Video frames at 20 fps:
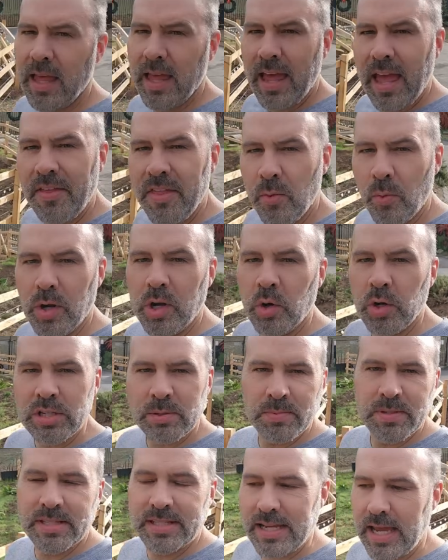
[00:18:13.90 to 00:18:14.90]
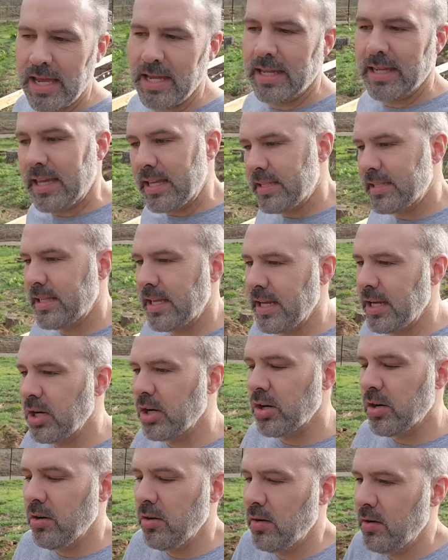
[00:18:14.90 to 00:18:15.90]
And then when Christmas Day gets
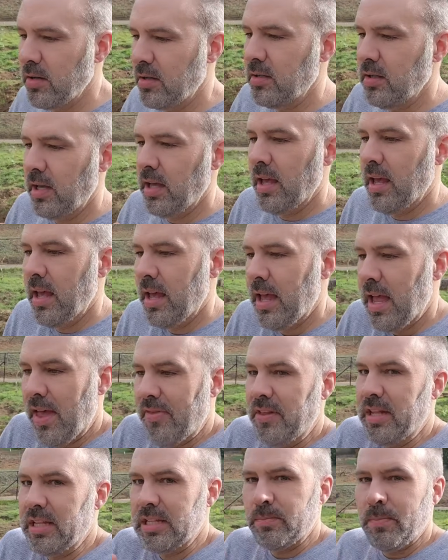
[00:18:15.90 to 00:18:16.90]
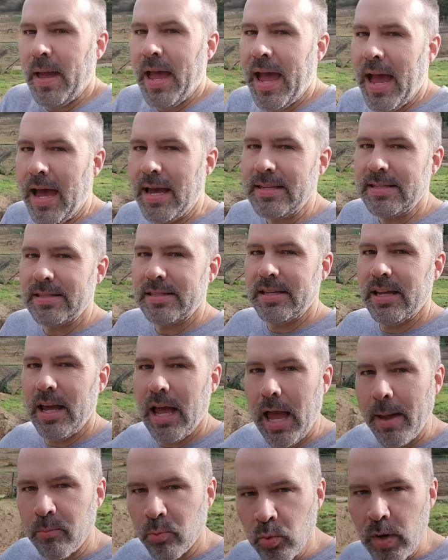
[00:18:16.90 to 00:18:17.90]
here and it's past,
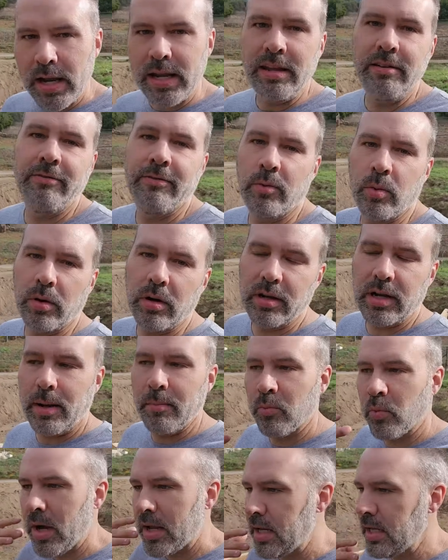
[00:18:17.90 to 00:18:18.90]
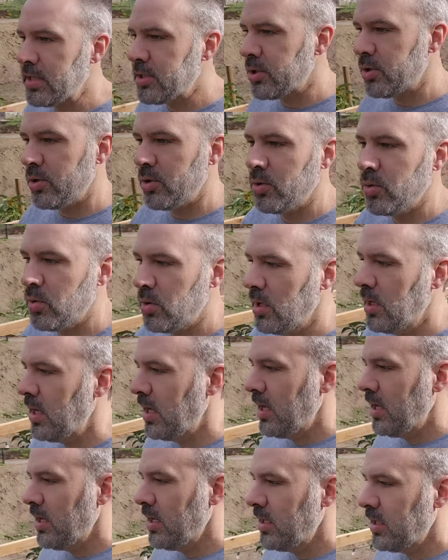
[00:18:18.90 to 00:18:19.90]
I'm ready for it. I'm ready to,
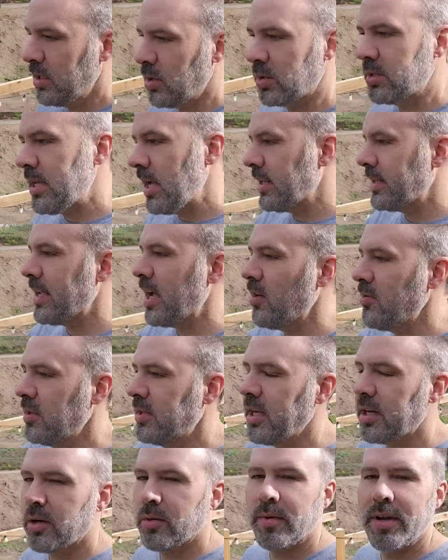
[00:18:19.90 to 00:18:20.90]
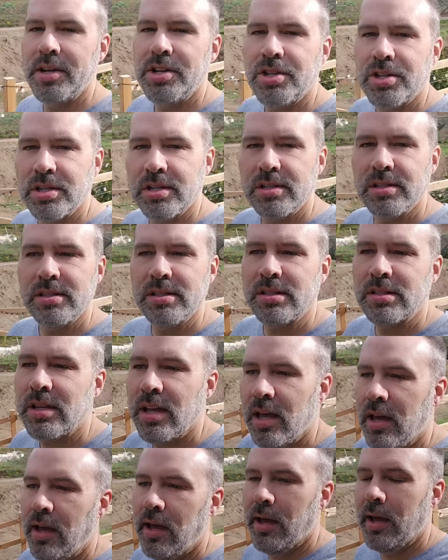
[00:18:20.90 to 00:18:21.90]
you know, take down the decorations
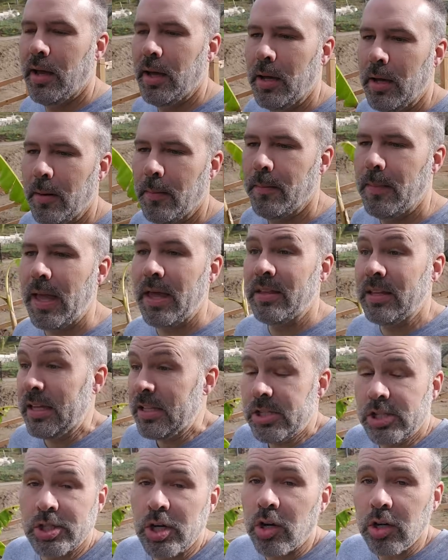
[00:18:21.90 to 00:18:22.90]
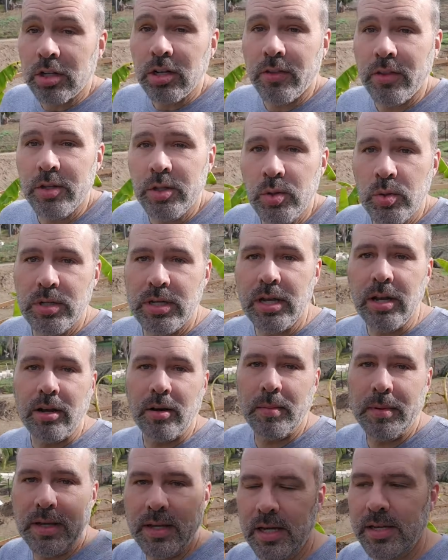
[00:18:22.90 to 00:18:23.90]
and get started on the new year
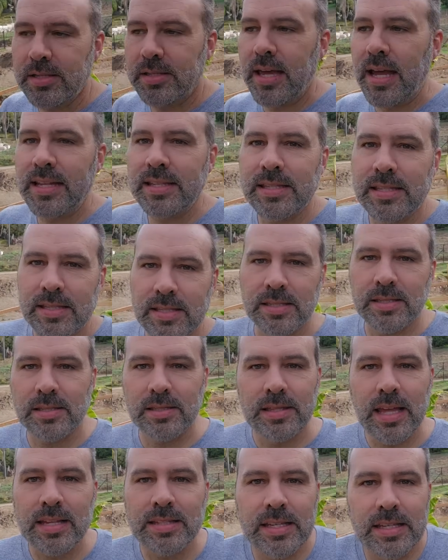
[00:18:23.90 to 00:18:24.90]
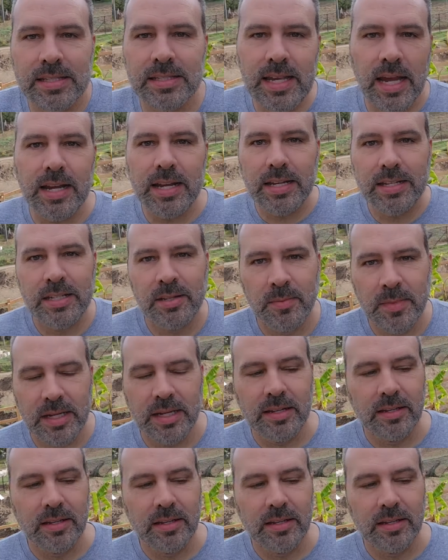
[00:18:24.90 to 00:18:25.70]
because that's exciting to me.